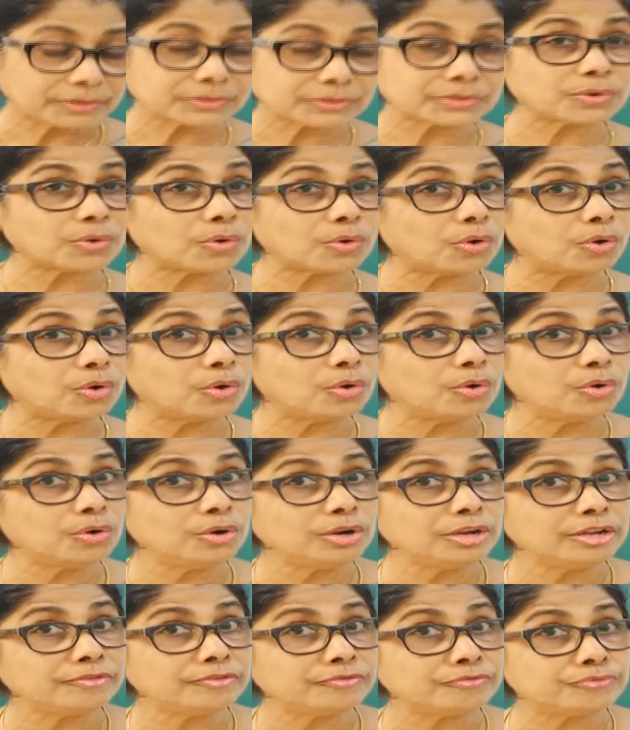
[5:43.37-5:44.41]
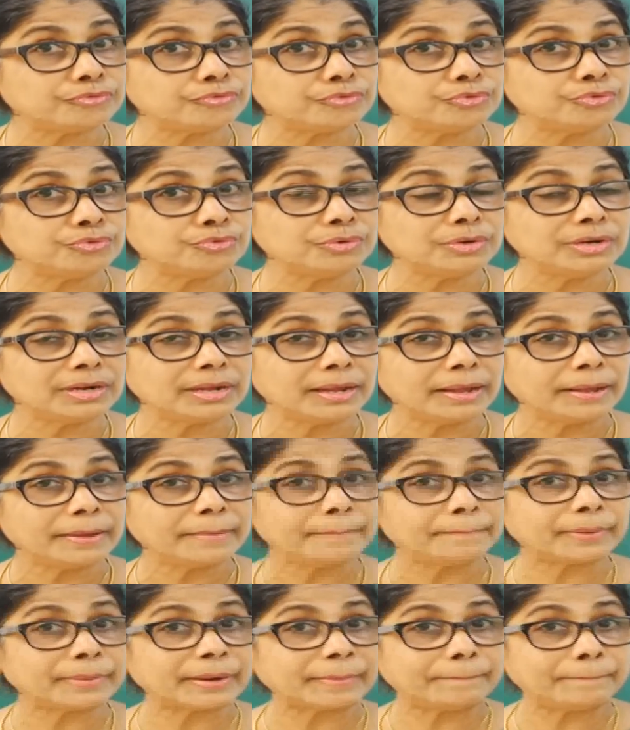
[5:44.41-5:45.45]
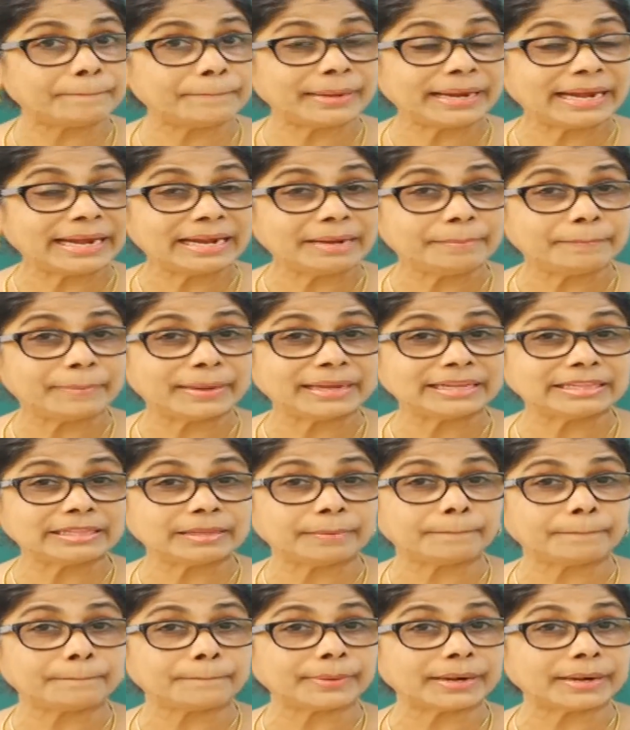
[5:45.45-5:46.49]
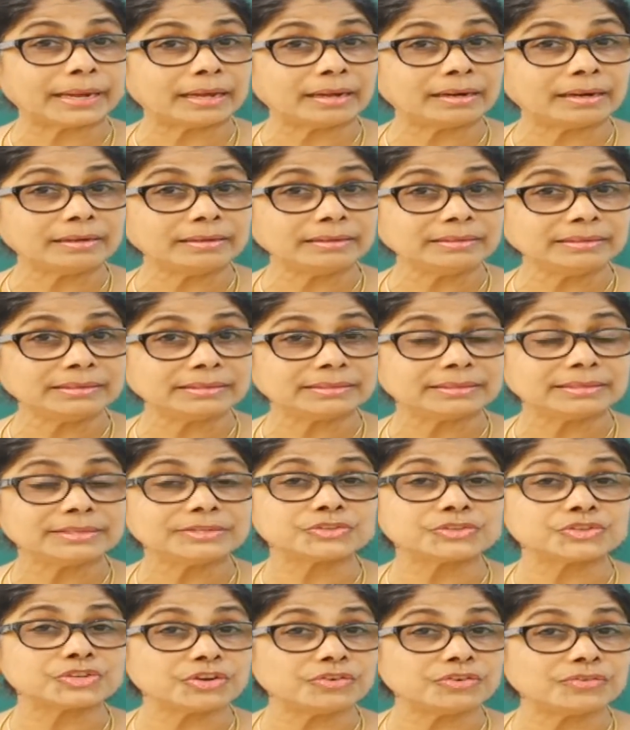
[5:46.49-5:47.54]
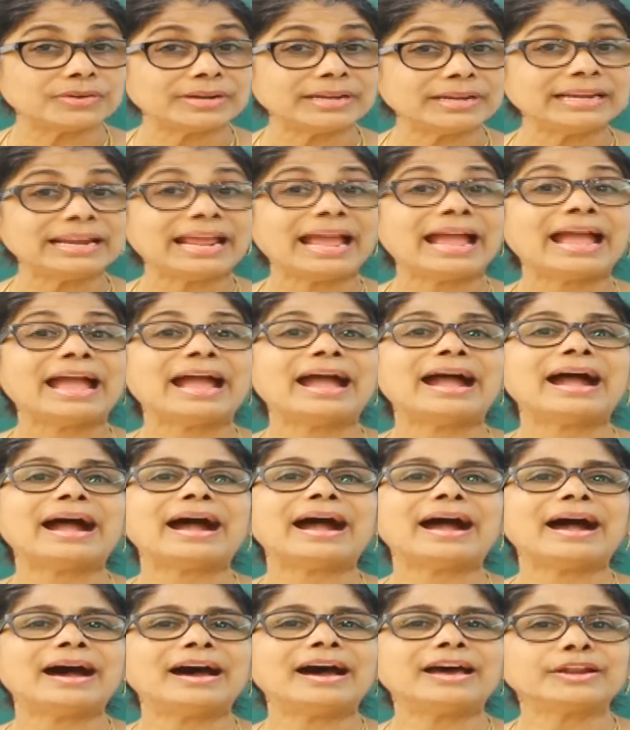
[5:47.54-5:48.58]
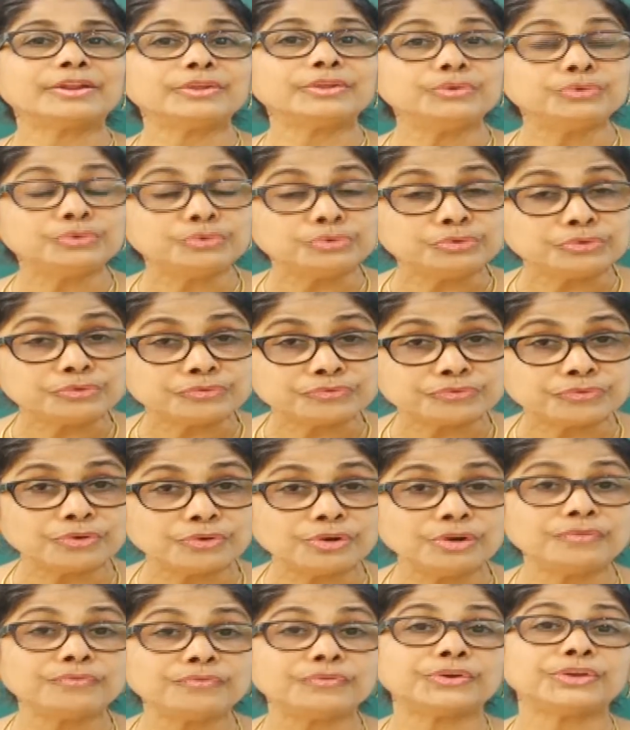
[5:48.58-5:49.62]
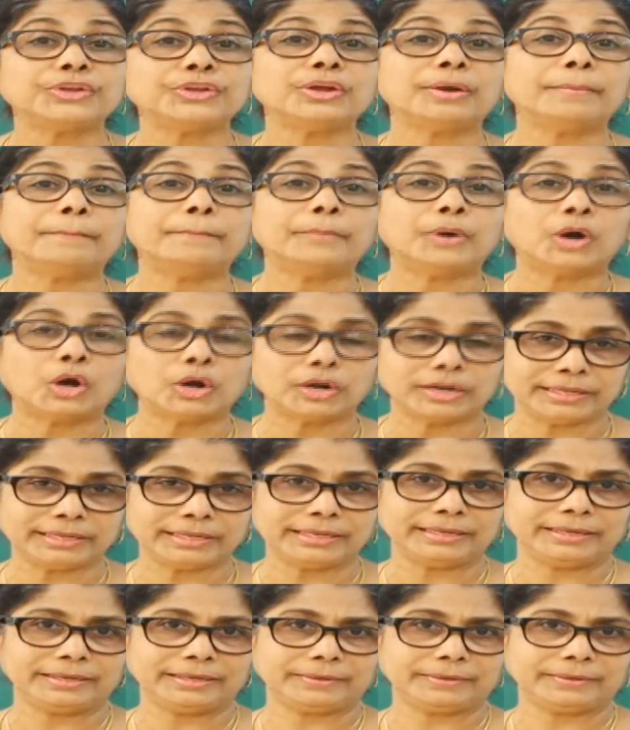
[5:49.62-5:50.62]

So, all the food prepared by the plant, children, are useful for your body